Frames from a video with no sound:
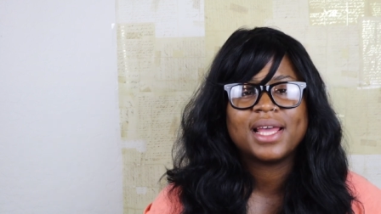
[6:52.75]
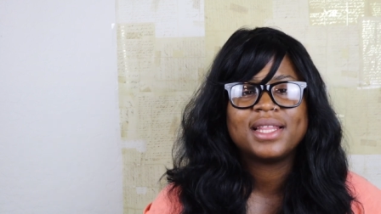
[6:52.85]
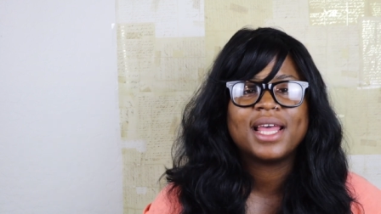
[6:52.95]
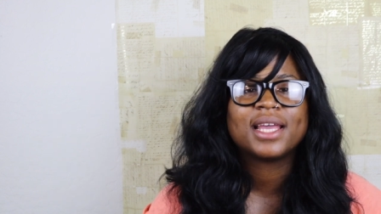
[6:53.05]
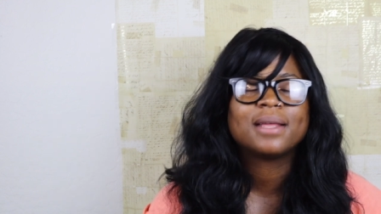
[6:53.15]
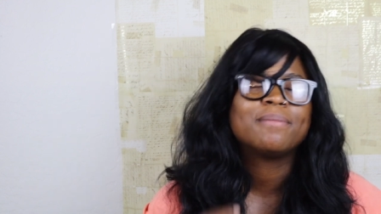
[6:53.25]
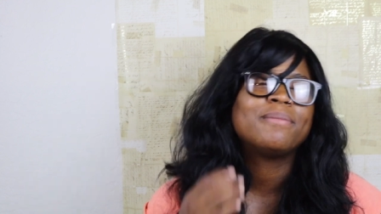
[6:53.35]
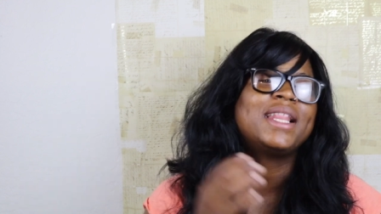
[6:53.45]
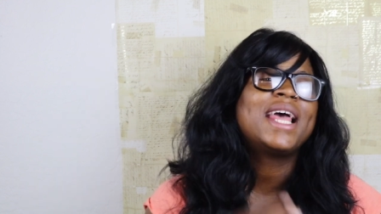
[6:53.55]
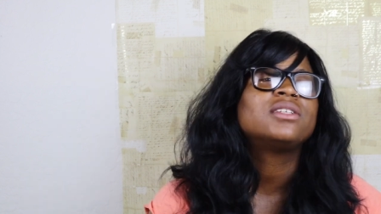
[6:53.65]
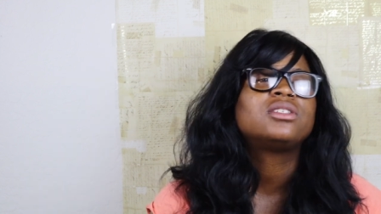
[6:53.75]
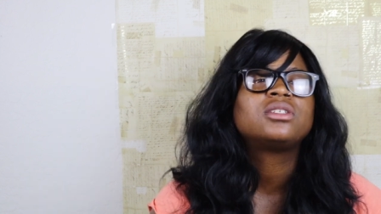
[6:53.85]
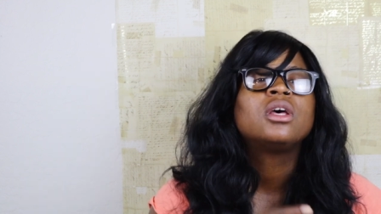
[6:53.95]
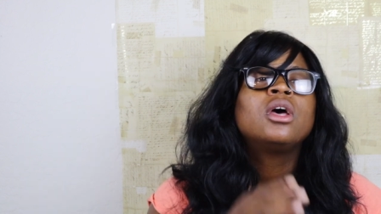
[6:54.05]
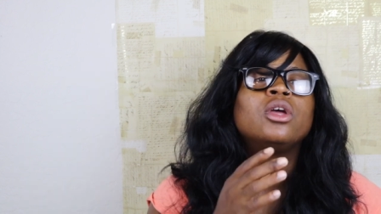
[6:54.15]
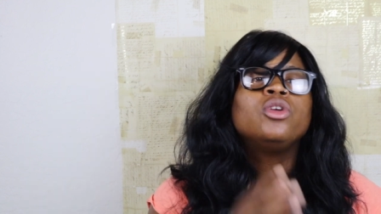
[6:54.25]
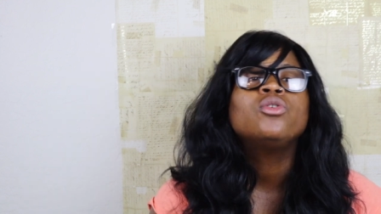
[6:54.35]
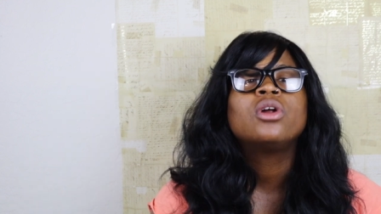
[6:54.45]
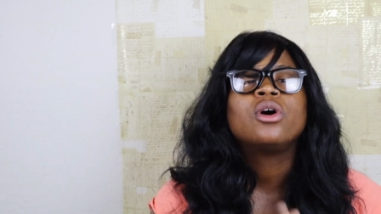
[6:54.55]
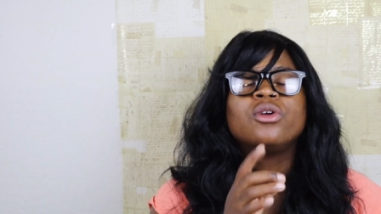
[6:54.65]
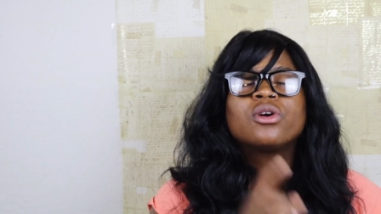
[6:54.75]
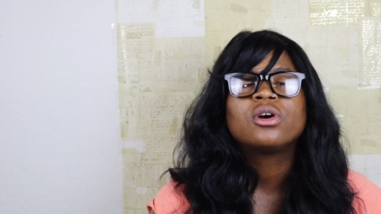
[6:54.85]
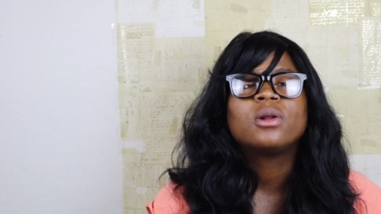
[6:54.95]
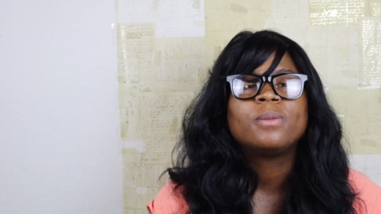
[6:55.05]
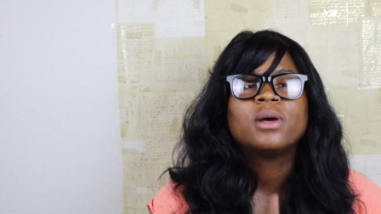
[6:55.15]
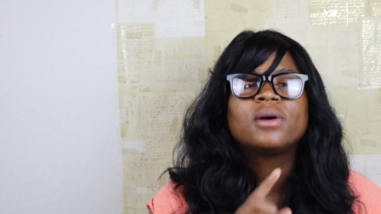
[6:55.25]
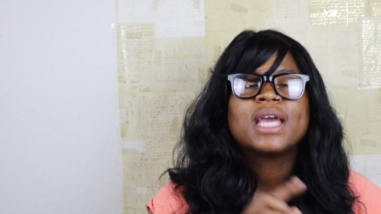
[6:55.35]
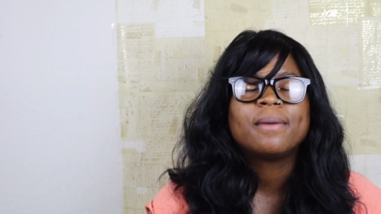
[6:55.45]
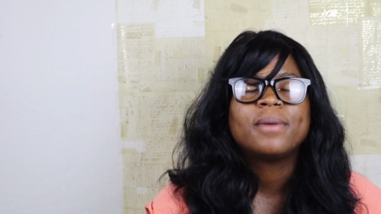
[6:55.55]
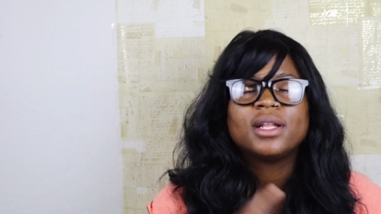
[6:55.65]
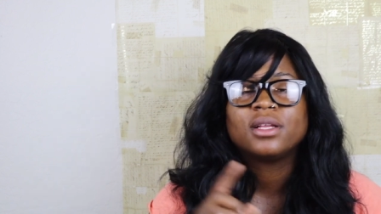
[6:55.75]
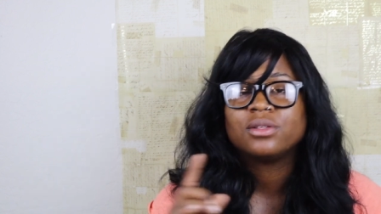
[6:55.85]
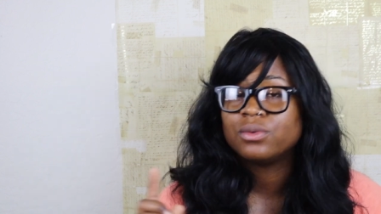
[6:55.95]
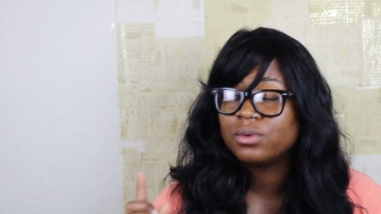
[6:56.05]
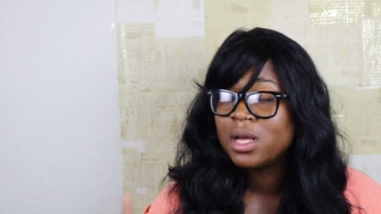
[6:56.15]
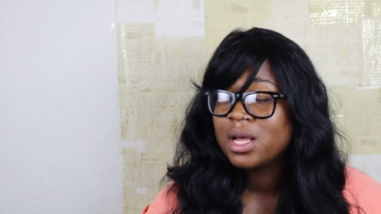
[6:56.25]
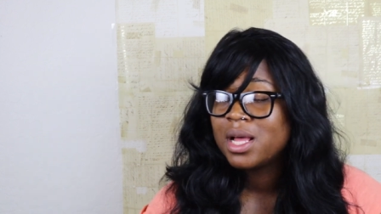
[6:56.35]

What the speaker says: and that lets you know you're going to be okay Monday through